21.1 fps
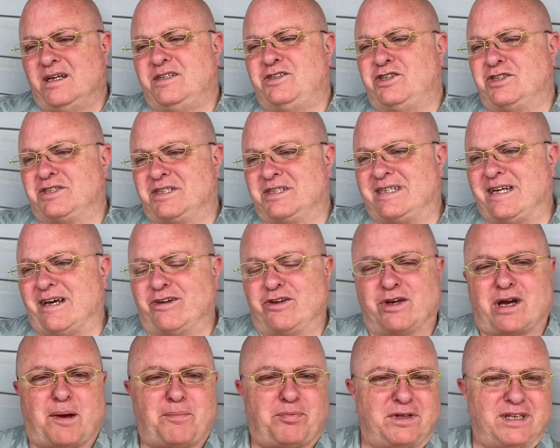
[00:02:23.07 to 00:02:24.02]
just to tell you
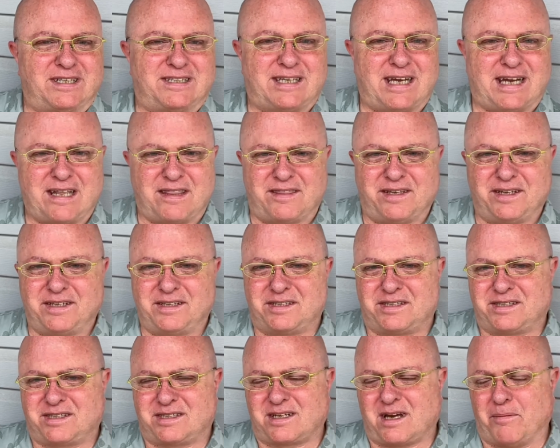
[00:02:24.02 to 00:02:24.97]
a couple exciting
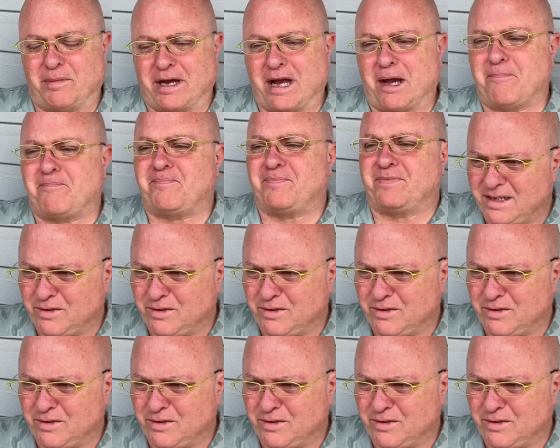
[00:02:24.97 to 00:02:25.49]
things coming up.